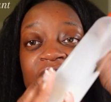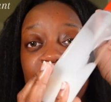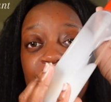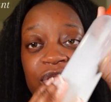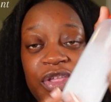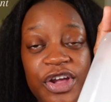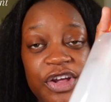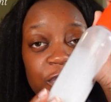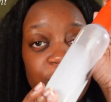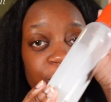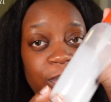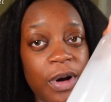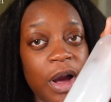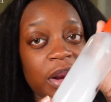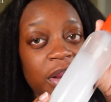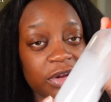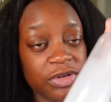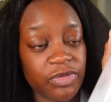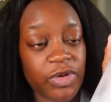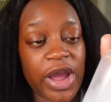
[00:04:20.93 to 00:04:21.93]
this
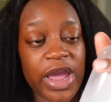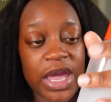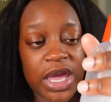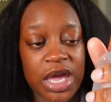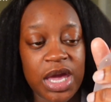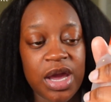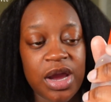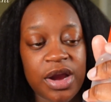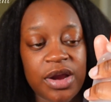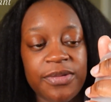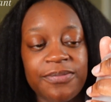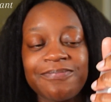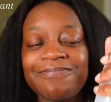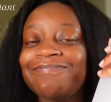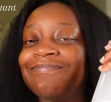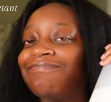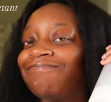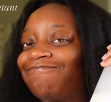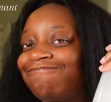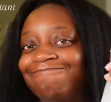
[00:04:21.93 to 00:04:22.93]
product right here,
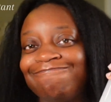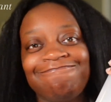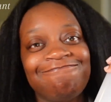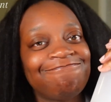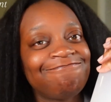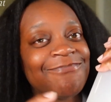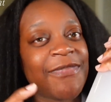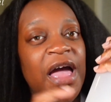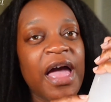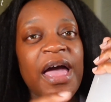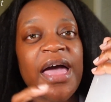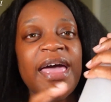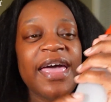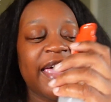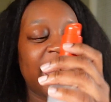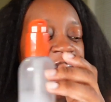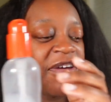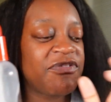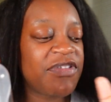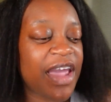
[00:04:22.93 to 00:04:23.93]
if